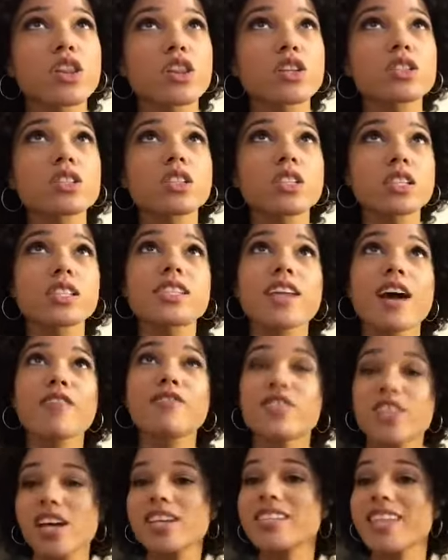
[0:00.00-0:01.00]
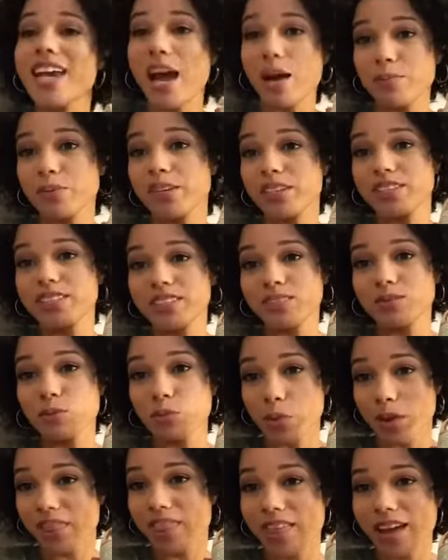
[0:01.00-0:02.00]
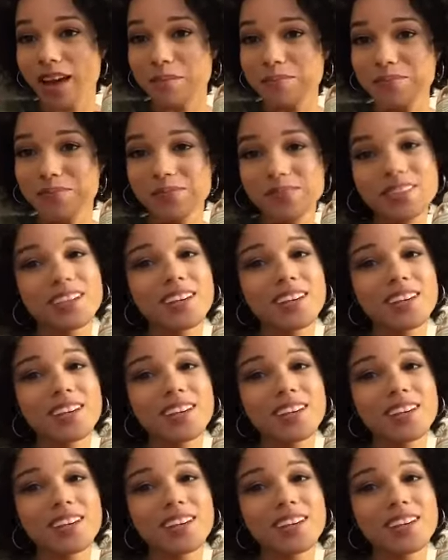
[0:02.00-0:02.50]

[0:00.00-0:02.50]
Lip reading: Stuff does happen with them.